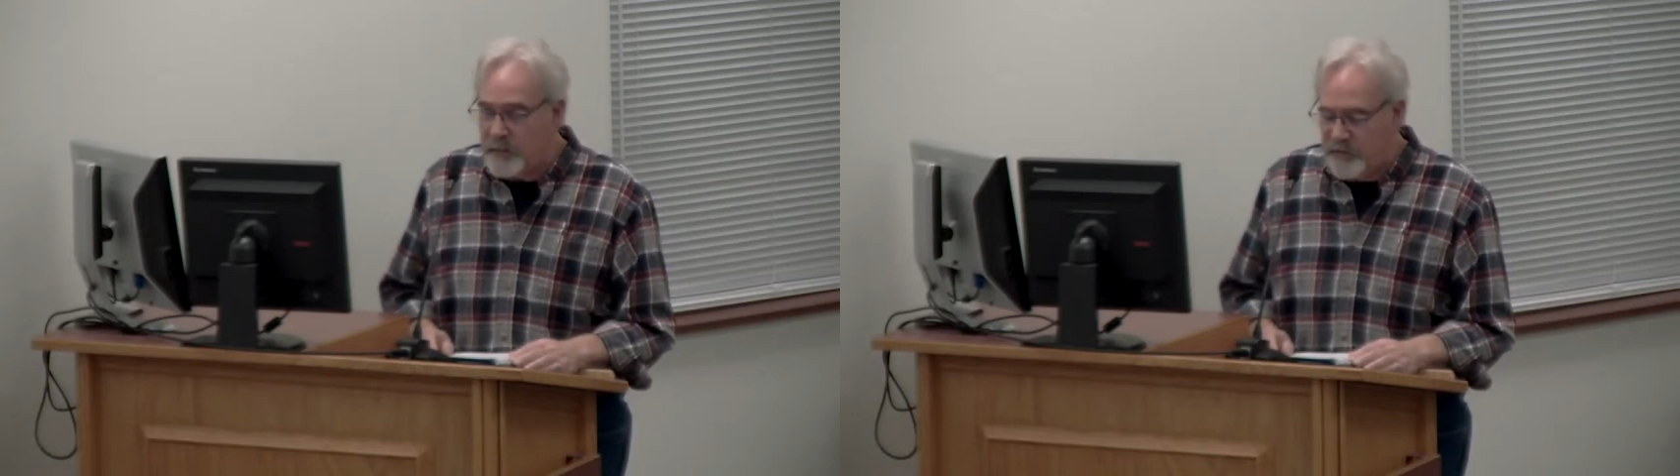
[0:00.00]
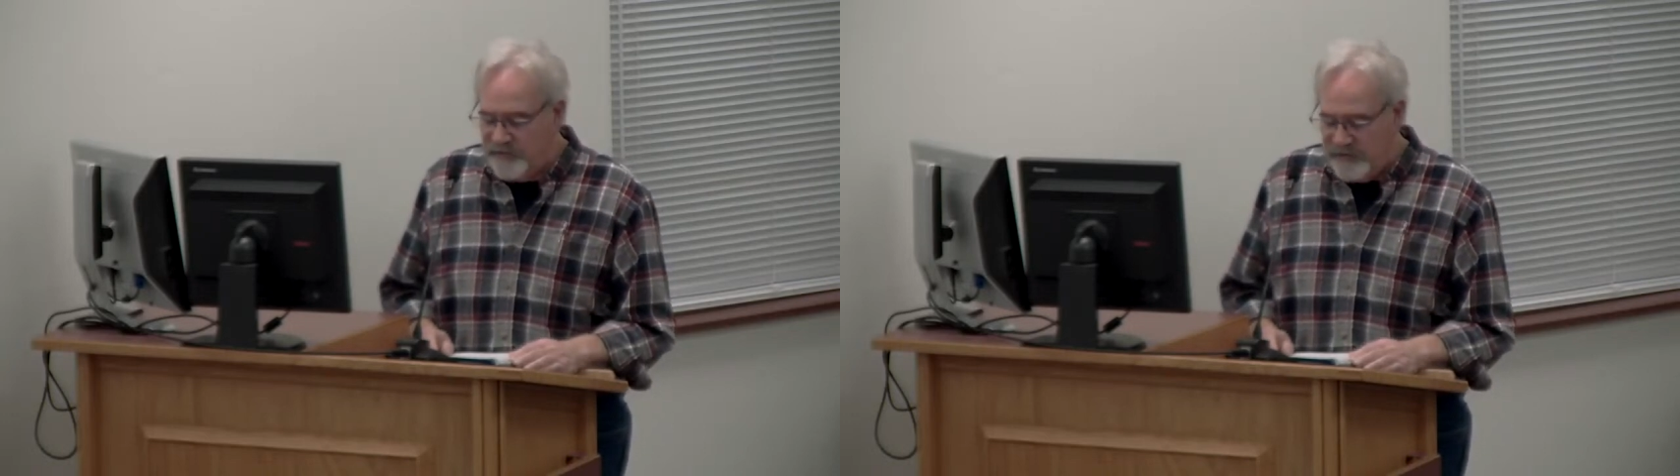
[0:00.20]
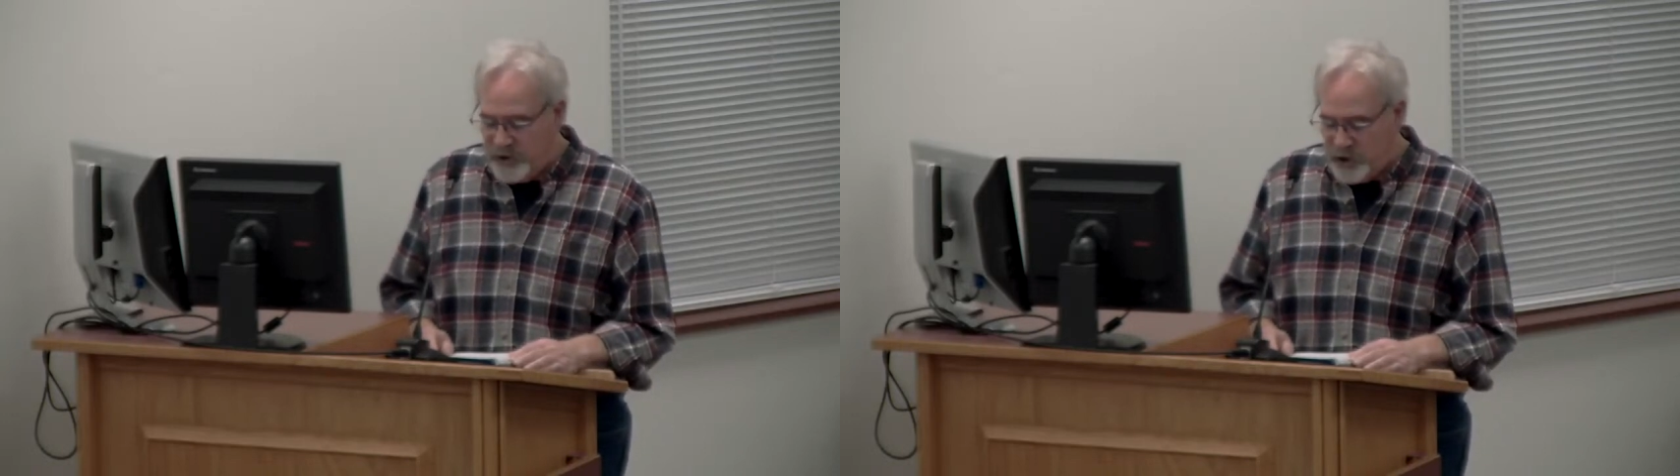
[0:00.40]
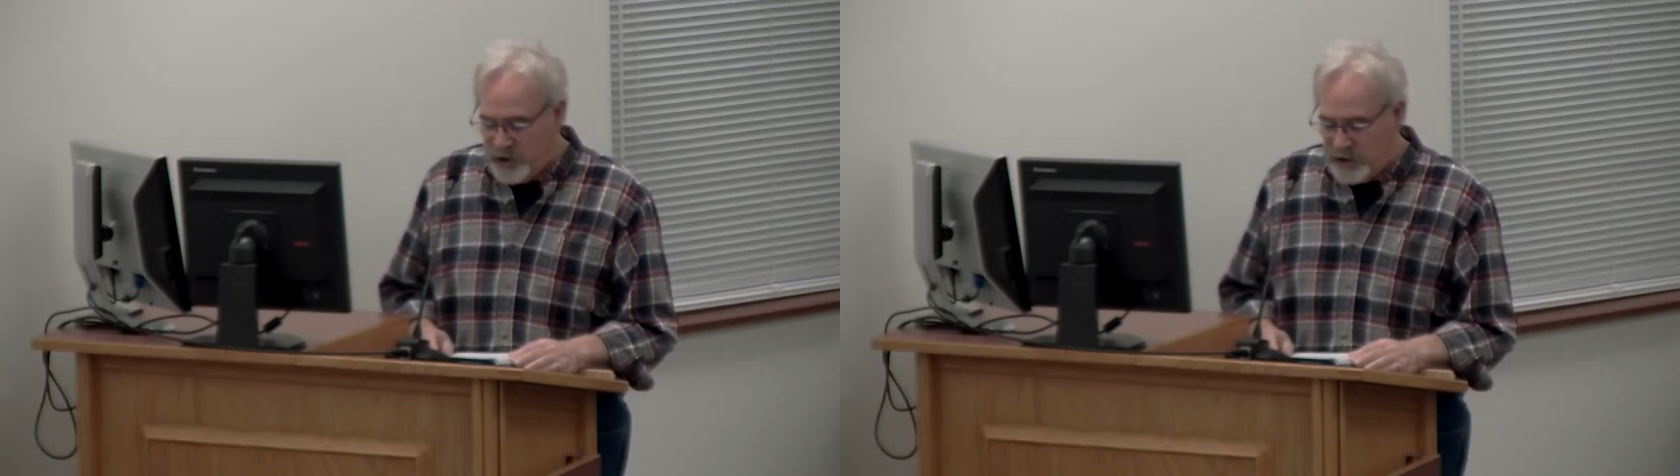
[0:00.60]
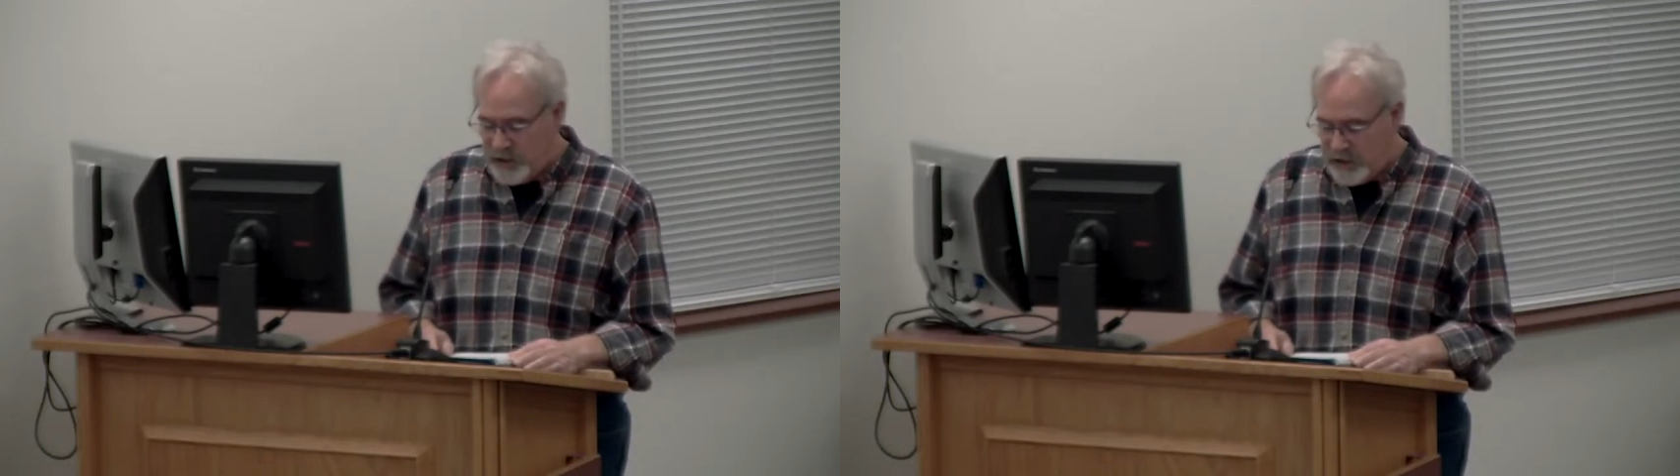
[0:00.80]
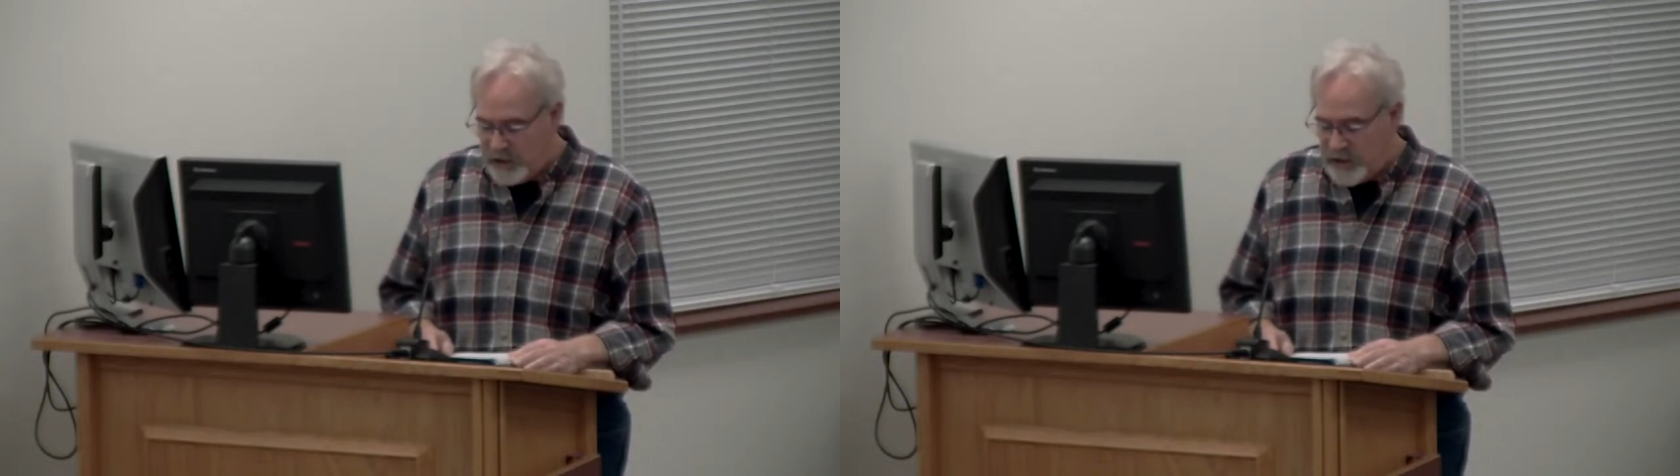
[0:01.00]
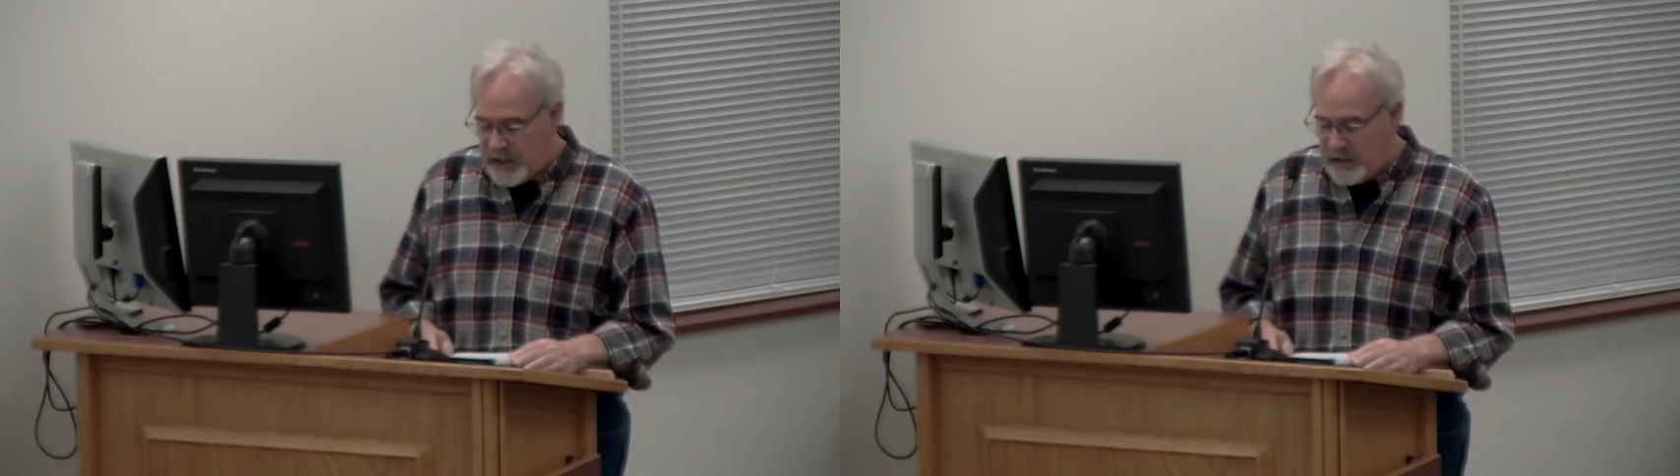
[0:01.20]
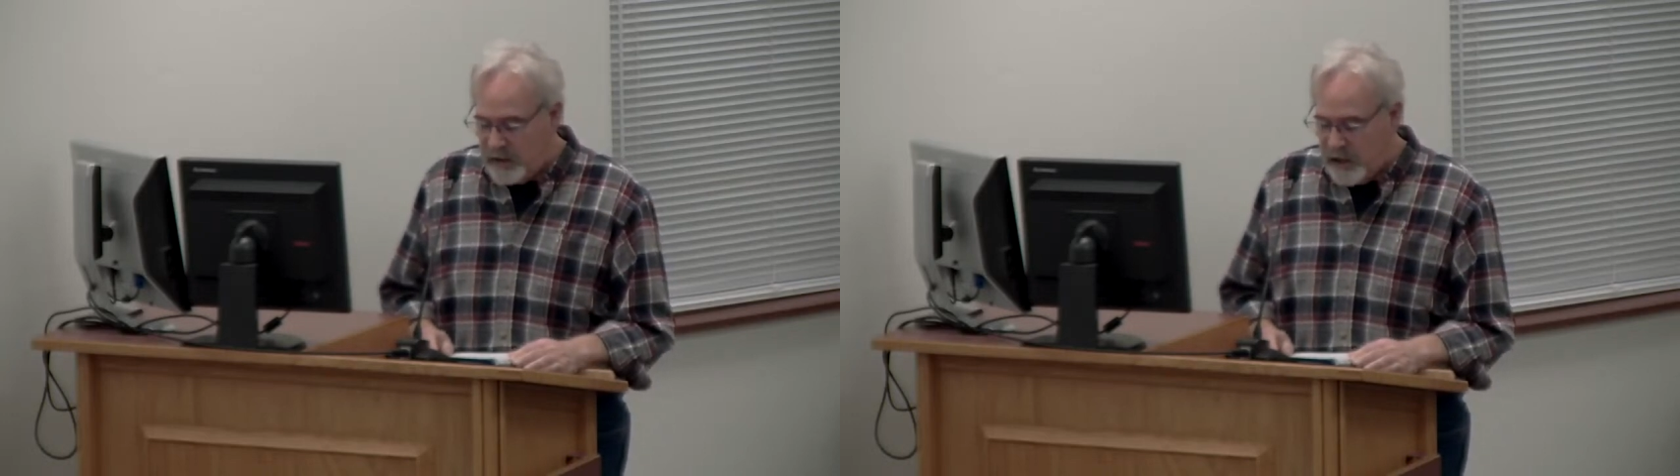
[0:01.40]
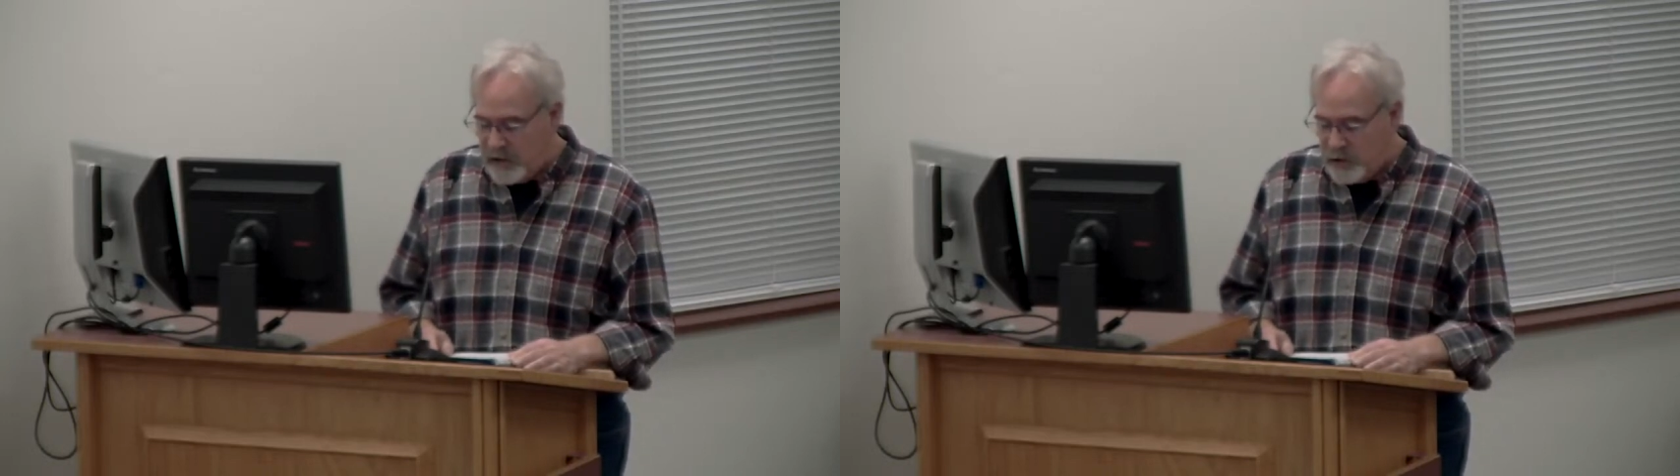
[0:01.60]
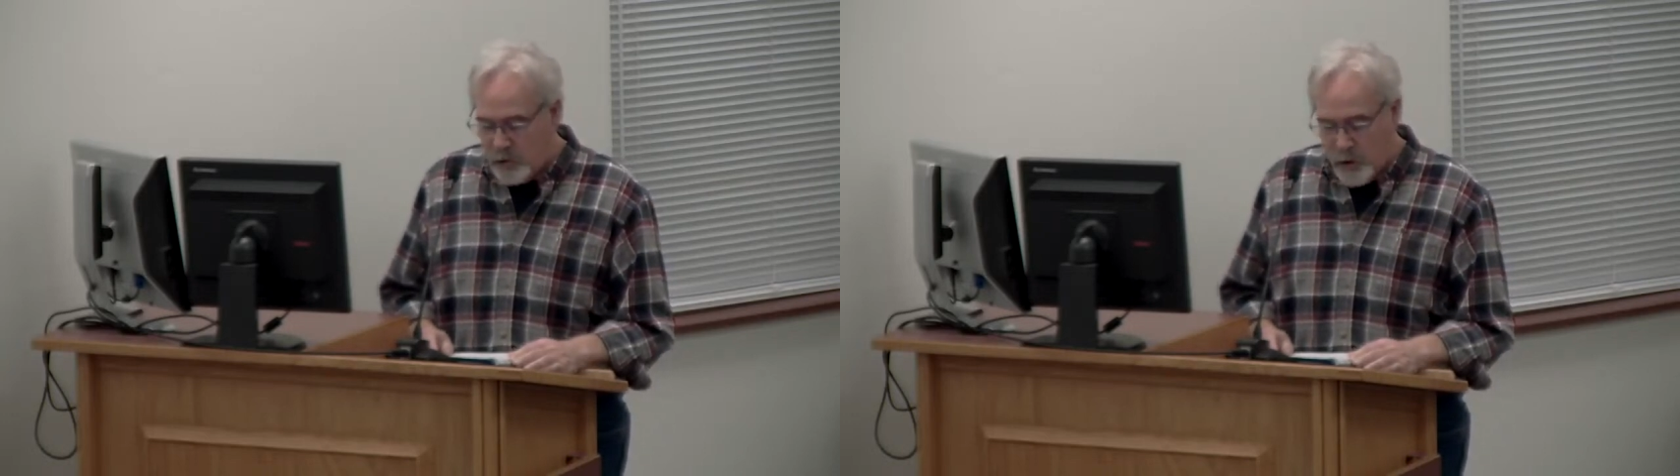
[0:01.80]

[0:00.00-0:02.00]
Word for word: proficiency and psychological